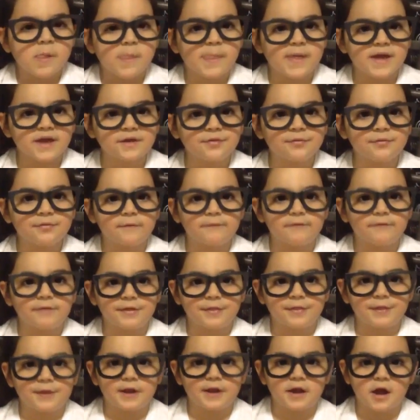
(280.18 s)
Thanks for
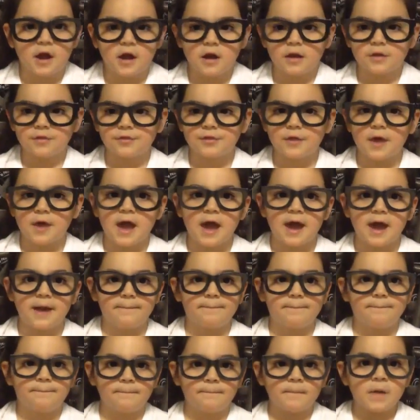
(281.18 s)
visiting us
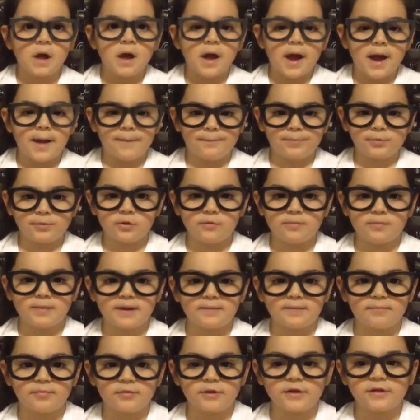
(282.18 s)
at
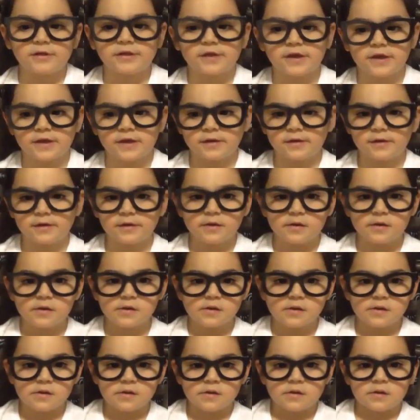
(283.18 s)
Blooming Brilliant.
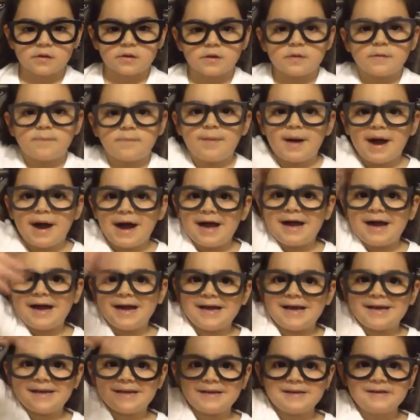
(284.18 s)

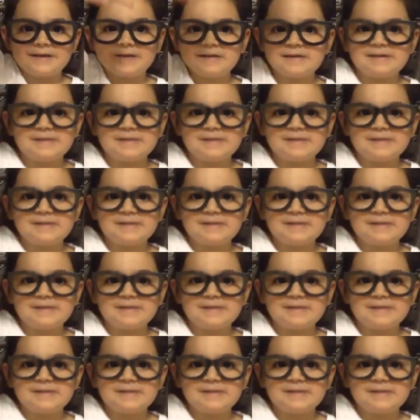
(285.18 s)
Bye!